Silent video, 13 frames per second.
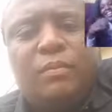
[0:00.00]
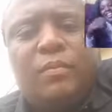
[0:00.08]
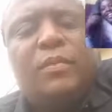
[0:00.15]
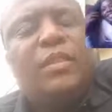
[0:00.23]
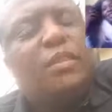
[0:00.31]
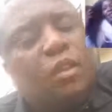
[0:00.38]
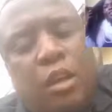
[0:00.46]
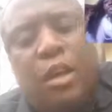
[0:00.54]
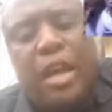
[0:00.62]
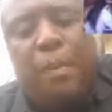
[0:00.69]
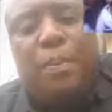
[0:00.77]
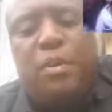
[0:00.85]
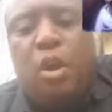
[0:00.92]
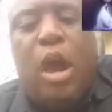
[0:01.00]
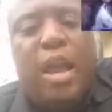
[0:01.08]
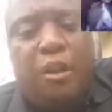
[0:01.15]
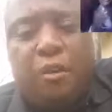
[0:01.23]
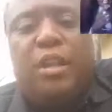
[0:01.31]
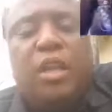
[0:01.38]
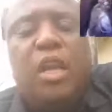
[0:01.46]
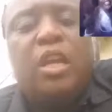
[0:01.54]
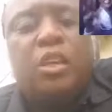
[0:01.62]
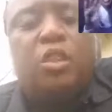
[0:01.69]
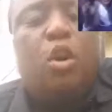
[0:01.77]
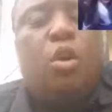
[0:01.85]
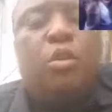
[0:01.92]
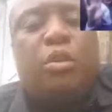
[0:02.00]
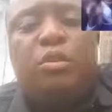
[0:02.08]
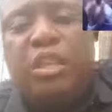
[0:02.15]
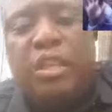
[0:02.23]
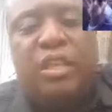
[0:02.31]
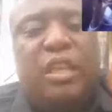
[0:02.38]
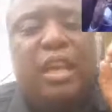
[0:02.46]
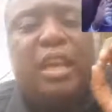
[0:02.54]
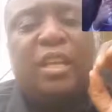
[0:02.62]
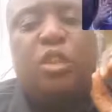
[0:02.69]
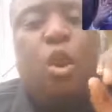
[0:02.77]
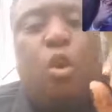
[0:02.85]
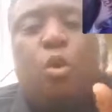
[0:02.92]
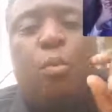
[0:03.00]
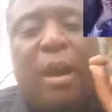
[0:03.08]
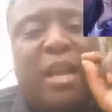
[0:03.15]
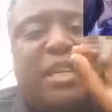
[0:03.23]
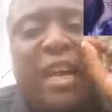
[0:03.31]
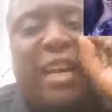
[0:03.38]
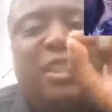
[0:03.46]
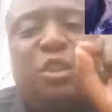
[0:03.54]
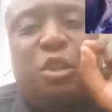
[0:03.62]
not gonna happen. No, I agree. So my challenge to you,